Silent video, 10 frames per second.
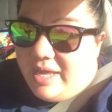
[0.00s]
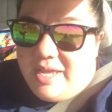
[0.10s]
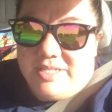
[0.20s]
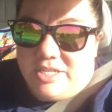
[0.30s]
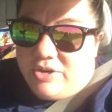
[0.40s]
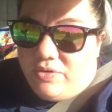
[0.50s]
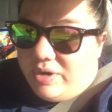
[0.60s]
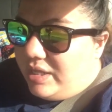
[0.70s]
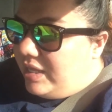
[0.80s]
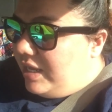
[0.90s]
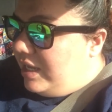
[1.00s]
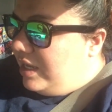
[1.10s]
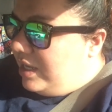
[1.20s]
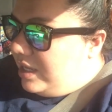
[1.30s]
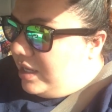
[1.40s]
isn't
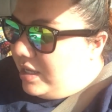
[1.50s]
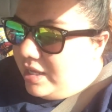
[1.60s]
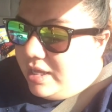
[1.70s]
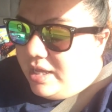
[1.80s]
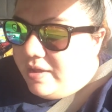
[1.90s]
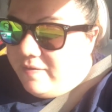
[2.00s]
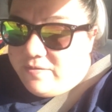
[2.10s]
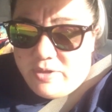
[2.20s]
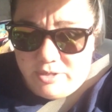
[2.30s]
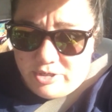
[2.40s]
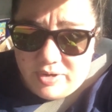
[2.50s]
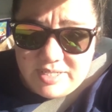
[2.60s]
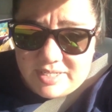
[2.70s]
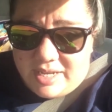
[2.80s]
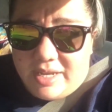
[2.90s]
really
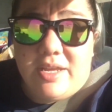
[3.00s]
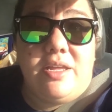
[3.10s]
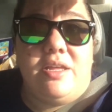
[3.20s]
futuristic.